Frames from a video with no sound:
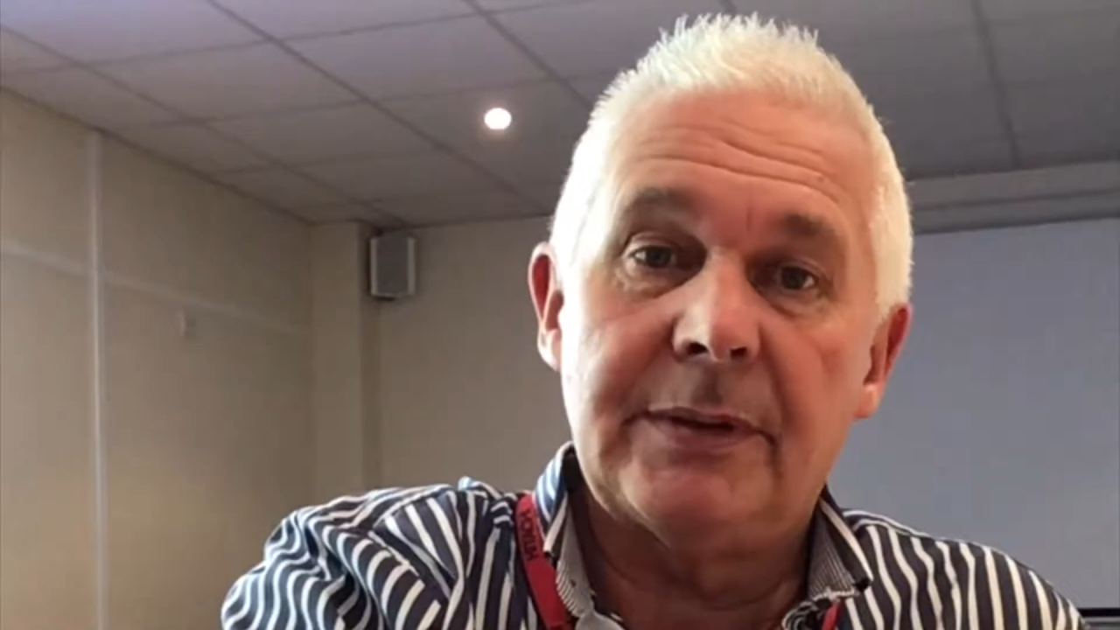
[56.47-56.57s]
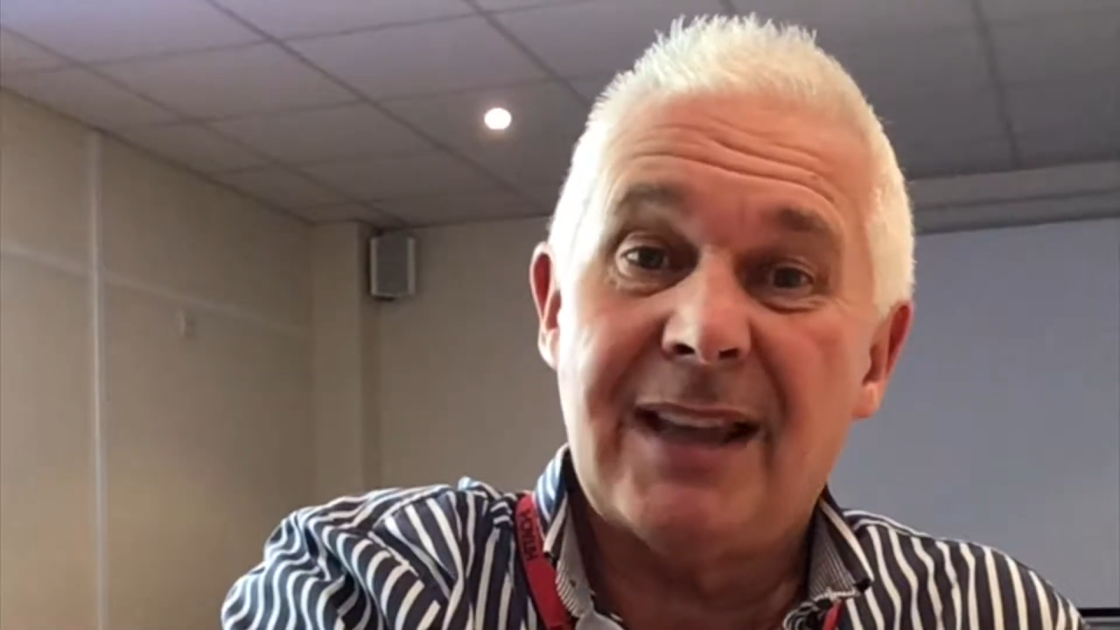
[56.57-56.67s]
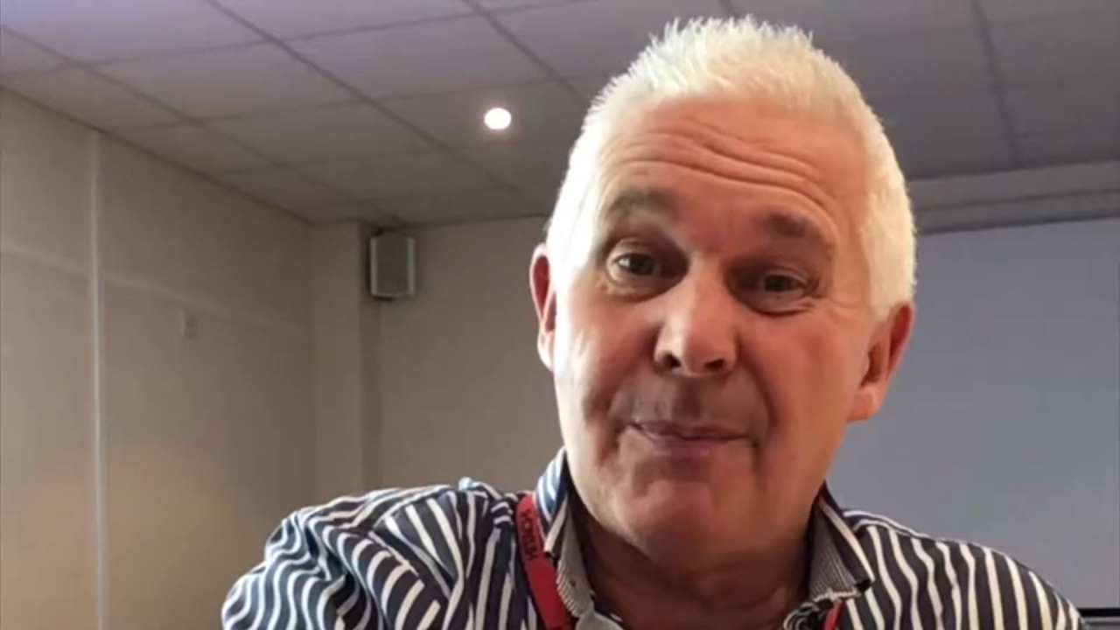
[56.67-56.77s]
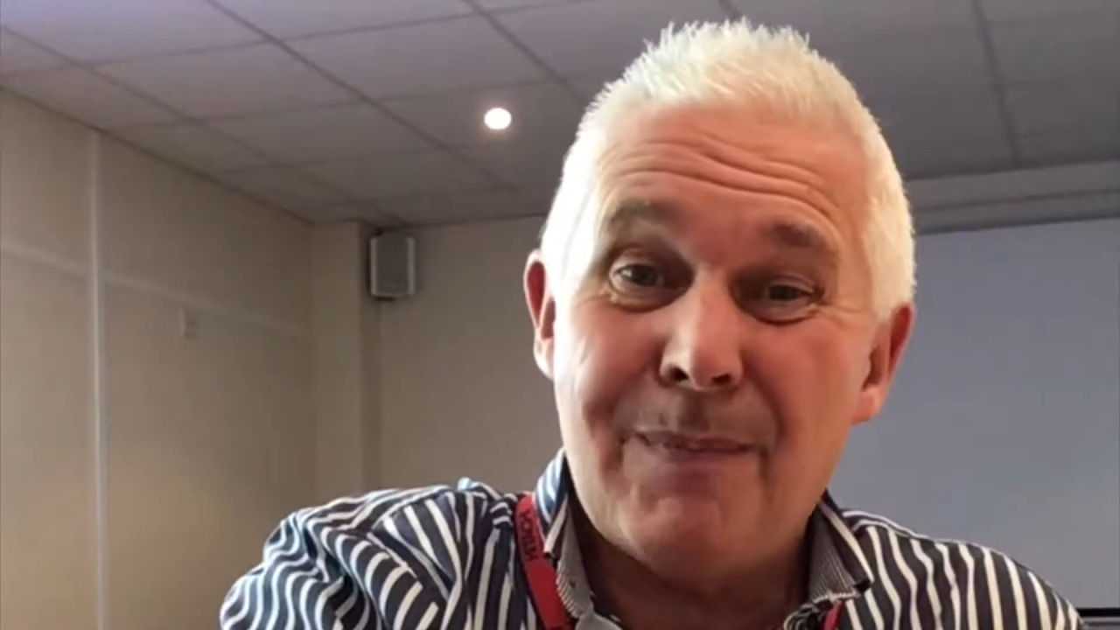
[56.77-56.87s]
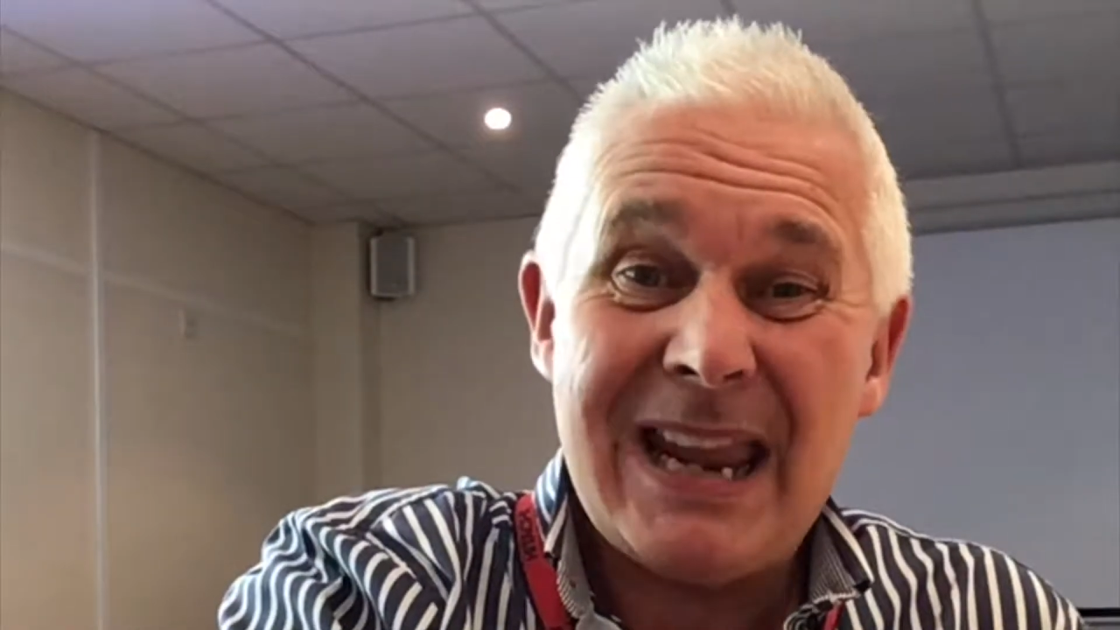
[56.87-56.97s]

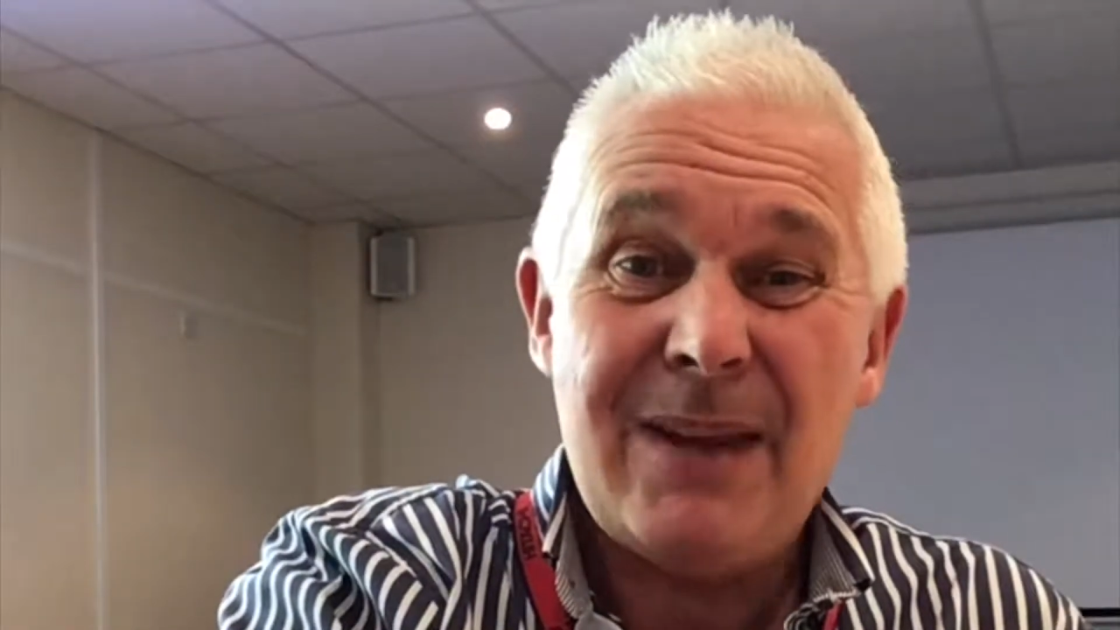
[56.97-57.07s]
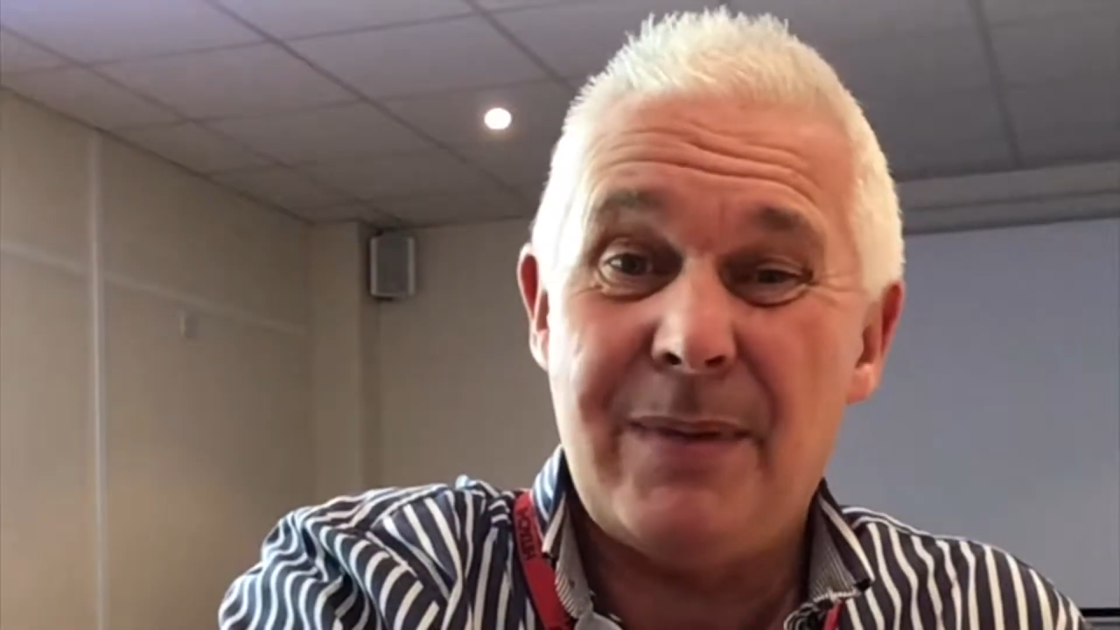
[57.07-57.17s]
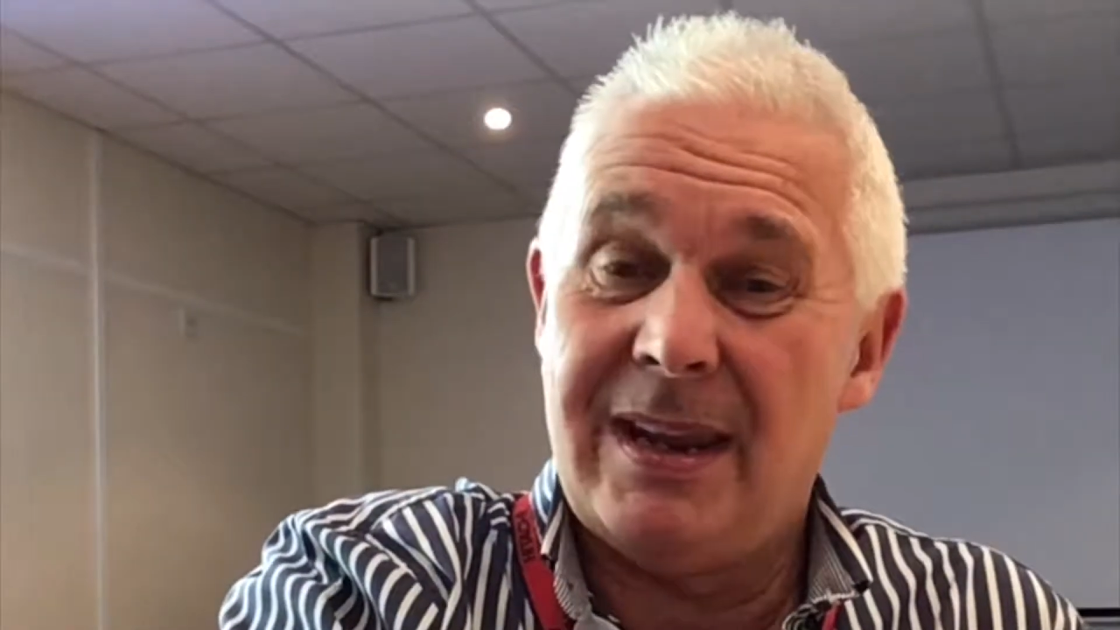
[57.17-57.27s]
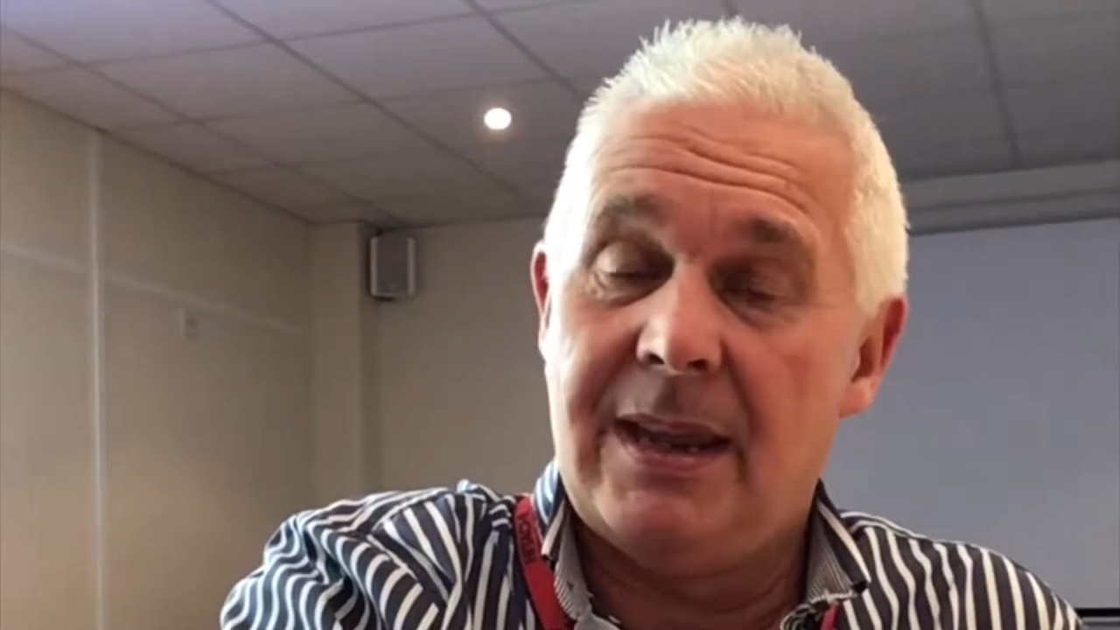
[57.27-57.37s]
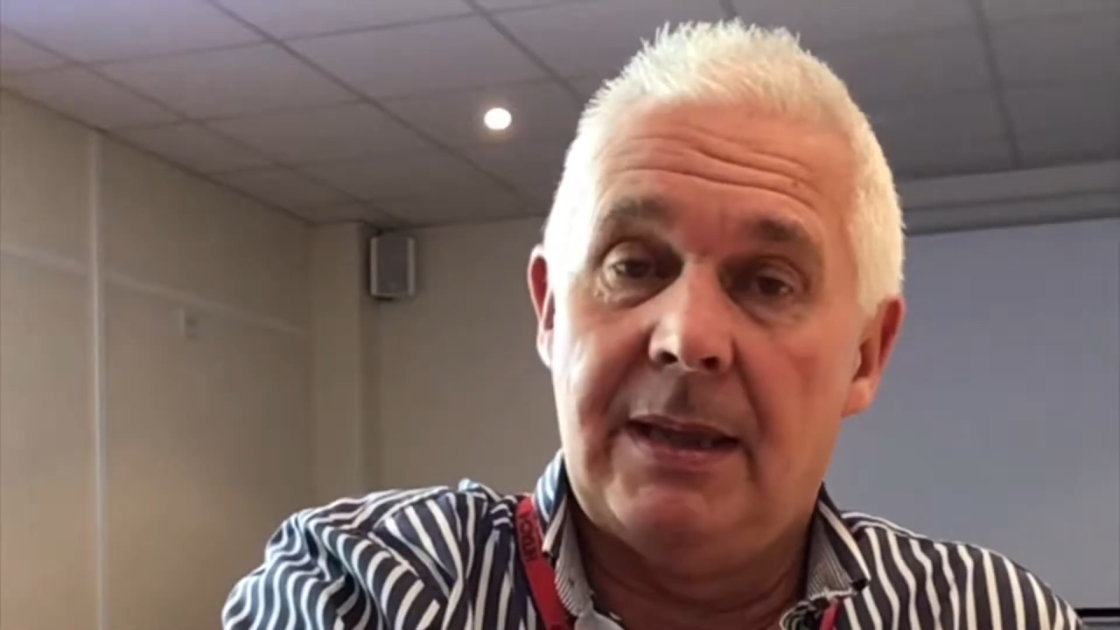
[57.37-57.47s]
that
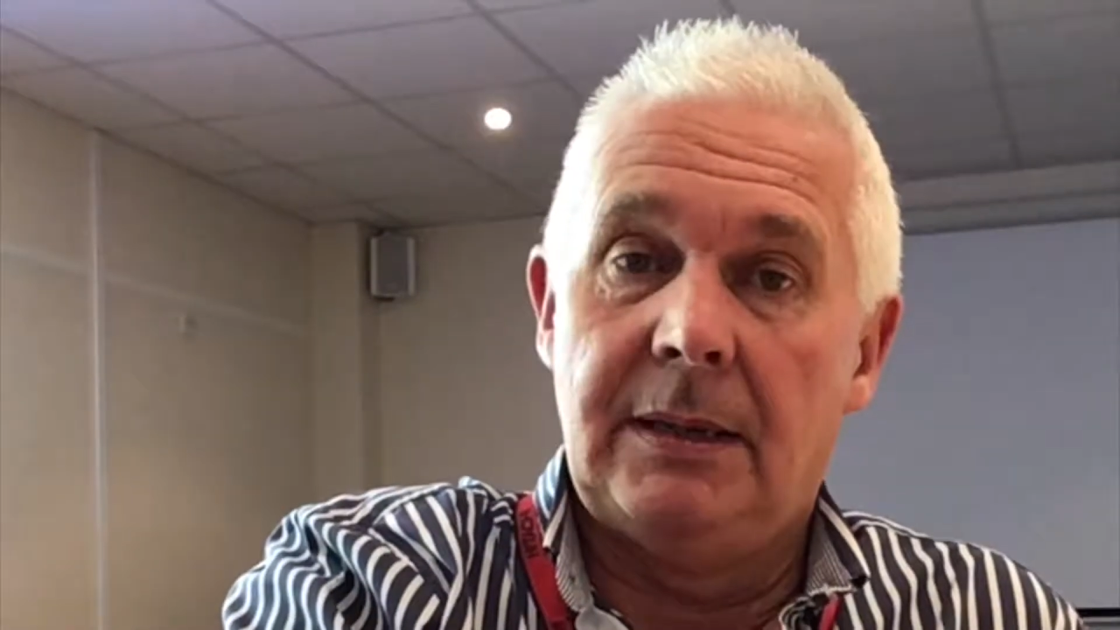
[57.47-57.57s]
maybe